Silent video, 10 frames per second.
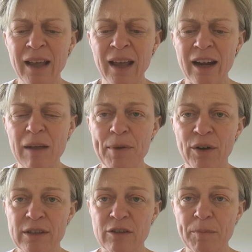And I'll be
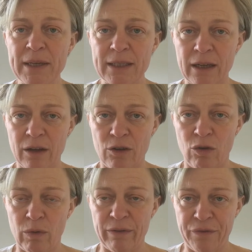honest, I was a bit
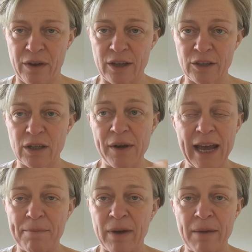cynical at first because I only
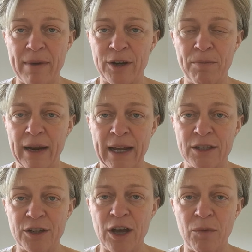had my menu plan
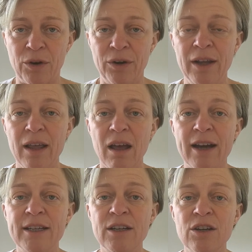to go on.
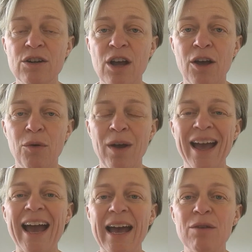I didn't know
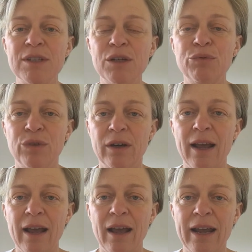how
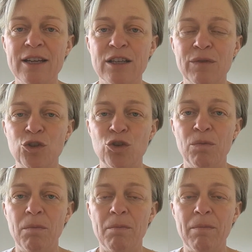different
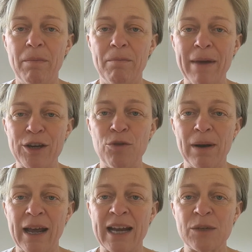individual menu
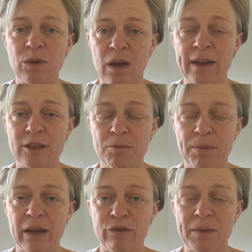plans were going to
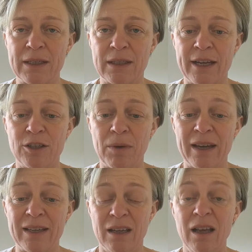be from this
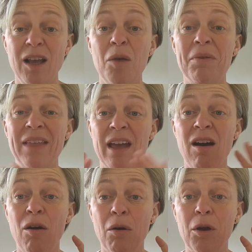database, but they
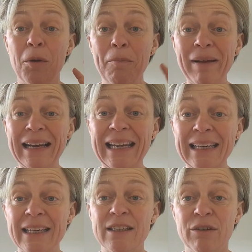are
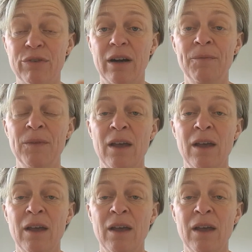completely different.